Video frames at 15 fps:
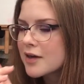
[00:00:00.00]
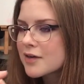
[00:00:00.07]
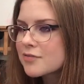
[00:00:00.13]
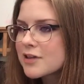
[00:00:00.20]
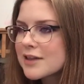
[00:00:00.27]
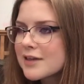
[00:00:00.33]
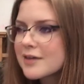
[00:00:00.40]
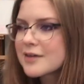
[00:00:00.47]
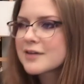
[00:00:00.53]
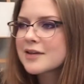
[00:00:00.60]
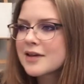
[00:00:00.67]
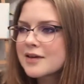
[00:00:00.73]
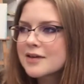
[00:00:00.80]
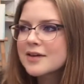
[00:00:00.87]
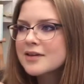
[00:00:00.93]
it really,
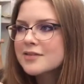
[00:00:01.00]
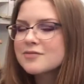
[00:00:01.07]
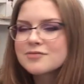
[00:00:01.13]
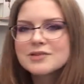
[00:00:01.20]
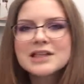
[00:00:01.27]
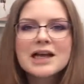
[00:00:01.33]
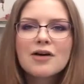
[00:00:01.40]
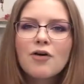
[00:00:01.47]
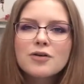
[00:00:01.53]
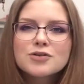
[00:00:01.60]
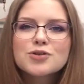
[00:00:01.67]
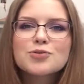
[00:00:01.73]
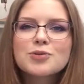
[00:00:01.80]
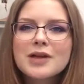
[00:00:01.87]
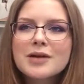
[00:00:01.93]
like, it
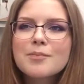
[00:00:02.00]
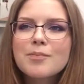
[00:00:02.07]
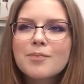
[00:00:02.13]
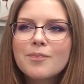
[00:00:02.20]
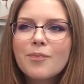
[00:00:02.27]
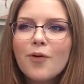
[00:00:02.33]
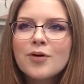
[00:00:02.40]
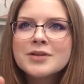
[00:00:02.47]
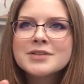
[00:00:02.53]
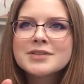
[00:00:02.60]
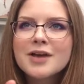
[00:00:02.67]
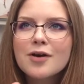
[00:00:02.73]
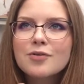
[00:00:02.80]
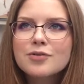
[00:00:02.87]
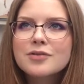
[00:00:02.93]
also like
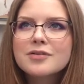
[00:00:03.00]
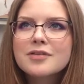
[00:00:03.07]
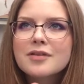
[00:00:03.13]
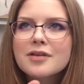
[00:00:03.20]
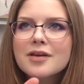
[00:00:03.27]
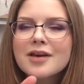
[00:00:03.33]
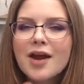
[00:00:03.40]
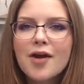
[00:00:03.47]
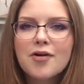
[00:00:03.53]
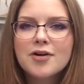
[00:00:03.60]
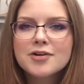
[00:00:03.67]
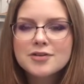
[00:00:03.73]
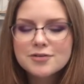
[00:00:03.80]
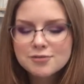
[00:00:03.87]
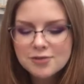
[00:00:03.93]
points out the
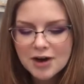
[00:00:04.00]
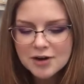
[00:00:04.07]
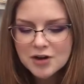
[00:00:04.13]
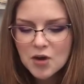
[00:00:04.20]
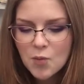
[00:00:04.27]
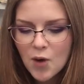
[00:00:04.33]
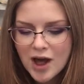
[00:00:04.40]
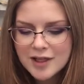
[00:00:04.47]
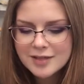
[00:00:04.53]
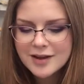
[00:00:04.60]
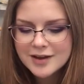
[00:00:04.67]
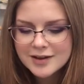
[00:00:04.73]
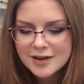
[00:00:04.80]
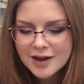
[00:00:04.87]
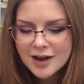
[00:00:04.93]
character very well.
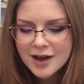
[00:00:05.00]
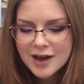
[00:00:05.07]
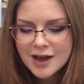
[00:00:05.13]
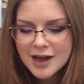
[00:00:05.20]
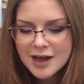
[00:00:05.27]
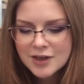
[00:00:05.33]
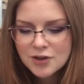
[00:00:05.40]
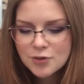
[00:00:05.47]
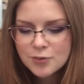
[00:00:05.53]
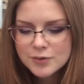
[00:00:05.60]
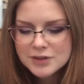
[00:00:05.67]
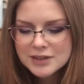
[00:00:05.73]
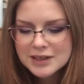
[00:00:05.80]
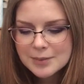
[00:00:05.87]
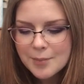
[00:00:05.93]
Like, you
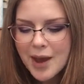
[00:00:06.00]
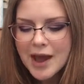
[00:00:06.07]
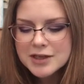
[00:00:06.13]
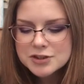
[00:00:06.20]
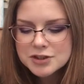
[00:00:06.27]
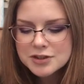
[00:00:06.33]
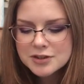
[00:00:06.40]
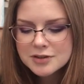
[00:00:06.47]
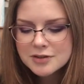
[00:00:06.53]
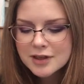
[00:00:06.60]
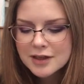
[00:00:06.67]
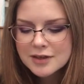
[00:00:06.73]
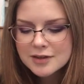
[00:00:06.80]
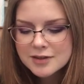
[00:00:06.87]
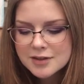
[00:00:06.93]
would imagine
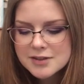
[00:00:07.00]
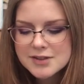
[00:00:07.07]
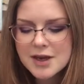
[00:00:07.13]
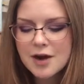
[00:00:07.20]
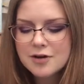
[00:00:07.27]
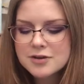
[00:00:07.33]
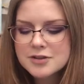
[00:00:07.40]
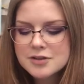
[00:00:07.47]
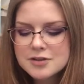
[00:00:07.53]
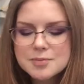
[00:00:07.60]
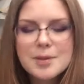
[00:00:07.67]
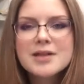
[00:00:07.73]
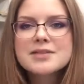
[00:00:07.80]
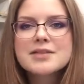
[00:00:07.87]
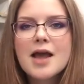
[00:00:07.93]
that this character
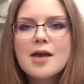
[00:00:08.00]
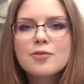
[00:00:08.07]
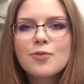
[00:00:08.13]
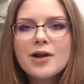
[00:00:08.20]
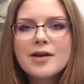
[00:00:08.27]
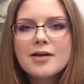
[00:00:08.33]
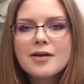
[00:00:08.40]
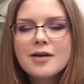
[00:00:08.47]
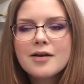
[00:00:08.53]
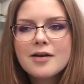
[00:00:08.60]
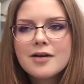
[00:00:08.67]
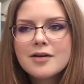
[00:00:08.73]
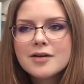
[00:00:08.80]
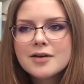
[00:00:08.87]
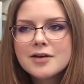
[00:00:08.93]
smells that way.
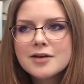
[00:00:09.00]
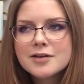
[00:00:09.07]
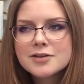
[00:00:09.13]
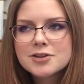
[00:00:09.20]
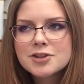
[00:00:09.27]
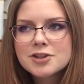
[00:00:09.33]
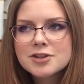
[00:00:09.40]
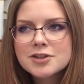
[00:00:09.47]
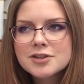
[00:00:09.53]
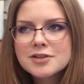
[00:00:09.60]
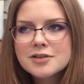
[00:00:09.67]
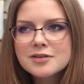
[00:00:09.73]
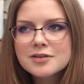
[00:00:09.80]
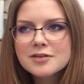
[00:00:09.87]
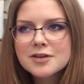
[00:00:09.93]
It just,
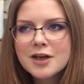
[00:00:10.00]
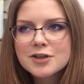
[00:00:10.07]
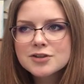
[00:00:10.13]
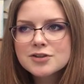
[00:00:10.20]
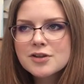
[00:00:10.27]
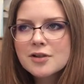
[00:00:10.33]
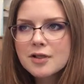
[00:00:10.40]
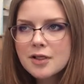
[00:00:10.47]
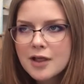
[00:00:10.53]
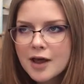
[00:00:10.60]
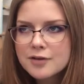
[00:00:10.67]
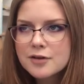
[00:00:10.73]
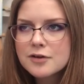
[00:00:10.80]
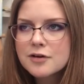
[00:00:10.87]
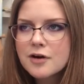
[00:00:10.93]
there's the
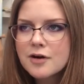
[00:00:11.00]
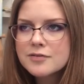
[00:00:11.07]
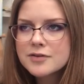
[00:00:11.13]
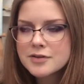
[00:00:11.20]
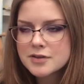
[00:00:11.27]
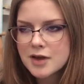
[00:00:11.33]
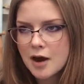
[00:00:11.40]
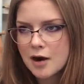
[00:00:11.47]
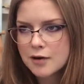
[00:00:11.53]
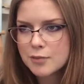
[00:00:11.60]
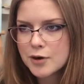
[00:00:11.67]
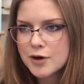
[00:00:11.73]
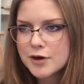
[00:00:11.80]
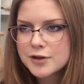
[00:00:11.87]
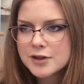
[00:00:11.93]
leather of his
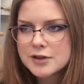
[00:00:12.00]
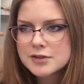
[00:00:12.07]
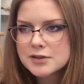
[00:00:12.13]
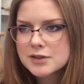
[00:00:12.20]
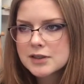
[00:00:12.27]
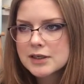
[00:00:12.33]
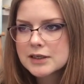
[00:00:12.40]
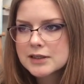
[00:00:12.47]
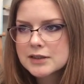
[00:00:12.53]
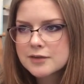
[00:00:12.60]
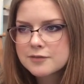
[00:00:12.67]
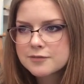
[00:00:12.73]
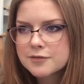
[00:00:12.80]
armor, there's like the